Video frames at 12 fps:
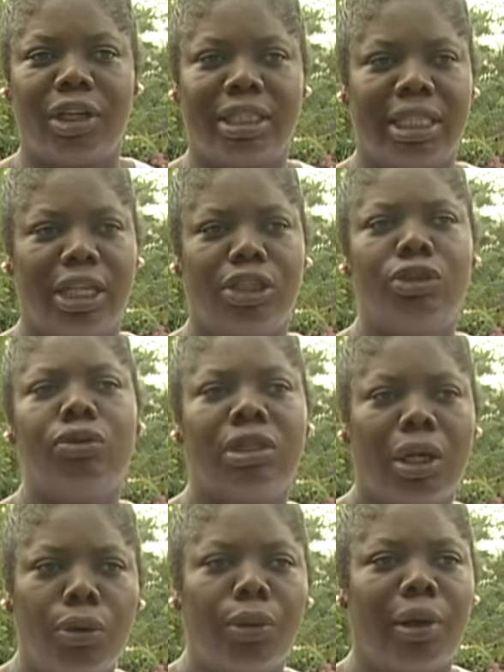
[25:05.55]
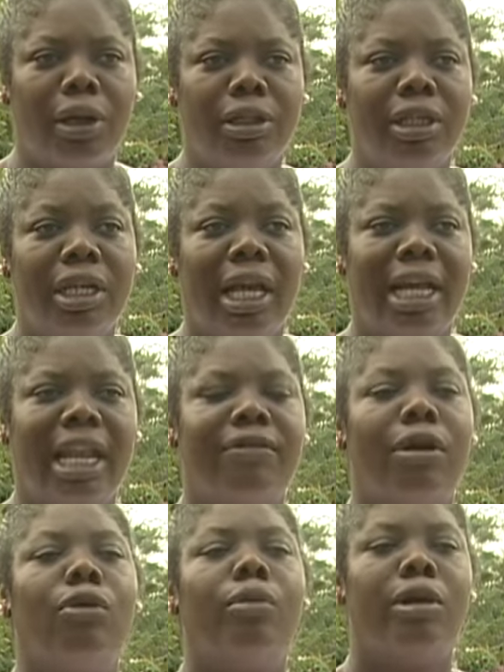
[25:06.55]
we are saying choose a woman and
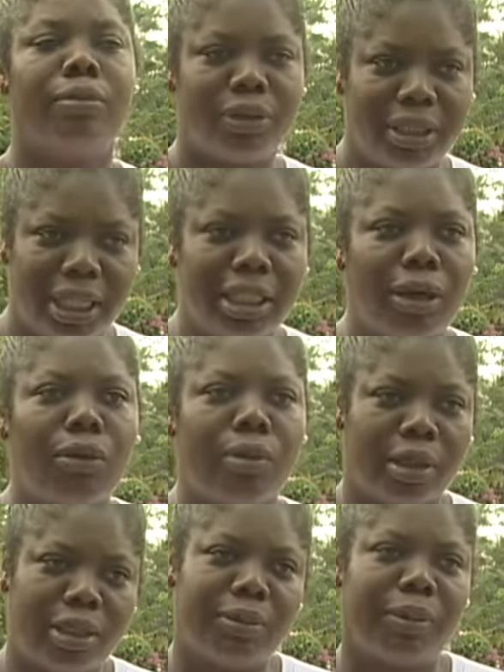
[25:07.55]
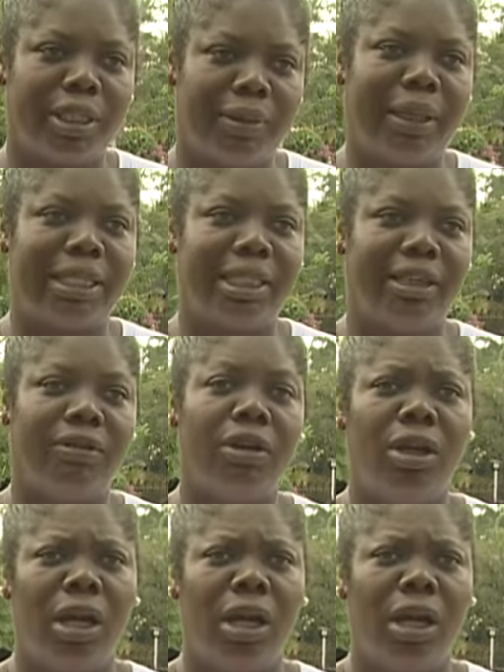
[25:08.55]
have a woman present a woman's perspective.